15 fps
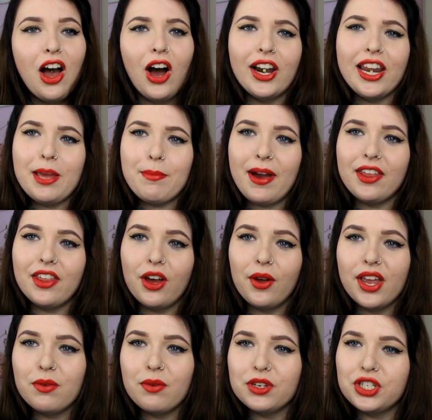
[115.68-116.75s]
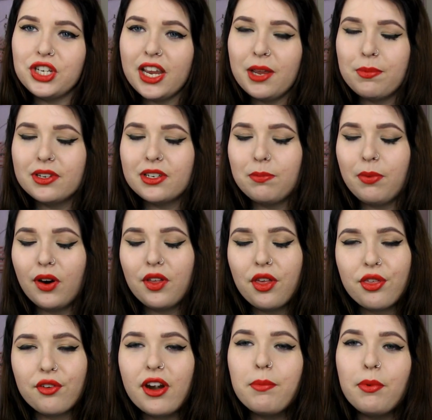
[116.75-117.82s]
On eBay though, it was cheaper to buy the
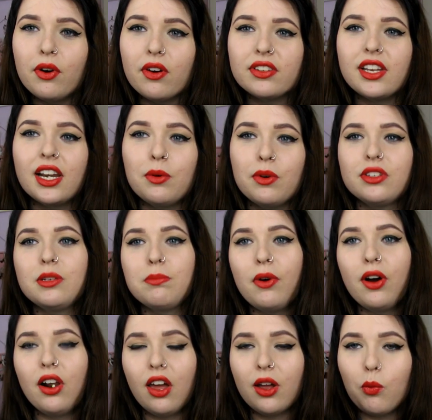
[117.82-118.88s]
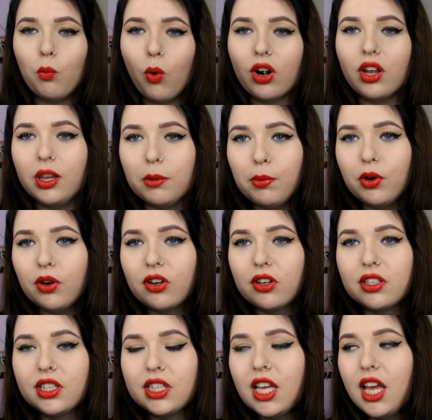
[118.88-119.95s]
3 books than it was to buy like one of the
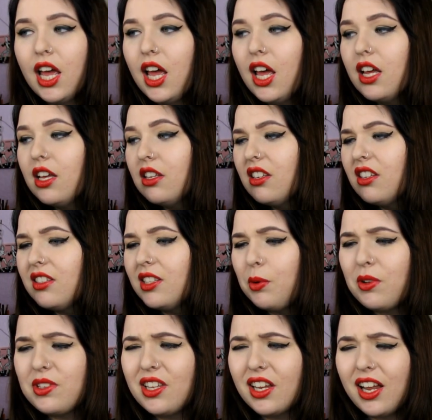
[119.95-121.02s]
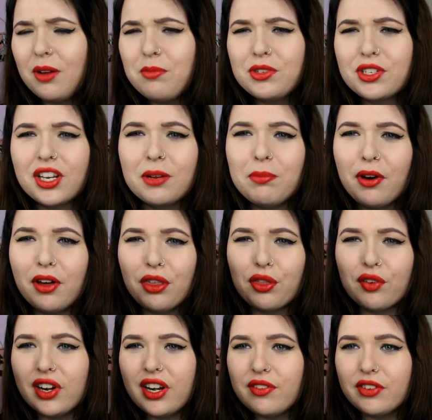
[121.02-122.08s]
books. So I was like, I'm just going to buy
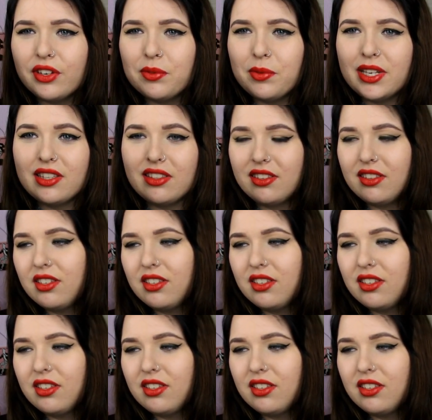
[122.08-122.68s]
3 of them, and